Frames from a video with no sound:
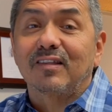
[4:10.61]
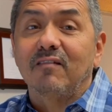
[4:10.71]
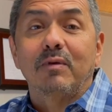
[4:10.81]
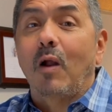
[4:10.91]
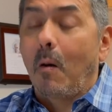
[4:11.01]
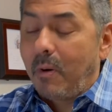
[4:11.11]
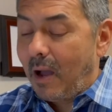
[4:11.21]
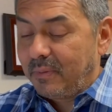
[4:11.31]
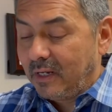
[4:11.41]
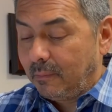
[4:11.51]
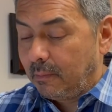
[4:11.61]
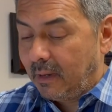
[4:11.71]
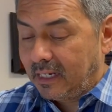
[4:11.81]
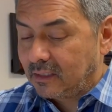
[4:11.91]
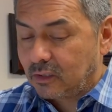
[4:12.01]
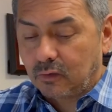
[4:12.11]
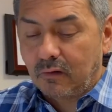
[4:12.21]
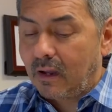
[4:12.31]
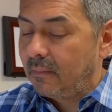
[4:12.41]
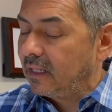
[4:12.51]
they've been all popping up on my
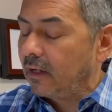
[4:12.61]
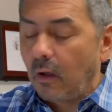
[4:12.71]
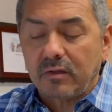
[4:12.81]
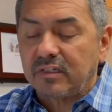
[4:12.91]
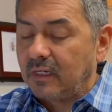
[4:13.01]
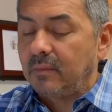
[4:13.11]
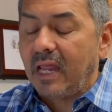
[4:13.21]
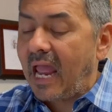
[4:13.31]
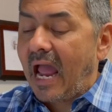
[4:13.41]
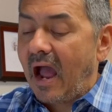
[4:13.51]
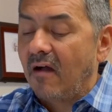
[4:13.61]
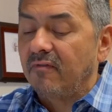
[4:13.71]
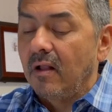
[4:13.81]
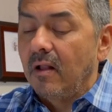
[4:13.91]
Instagram and they all seem to have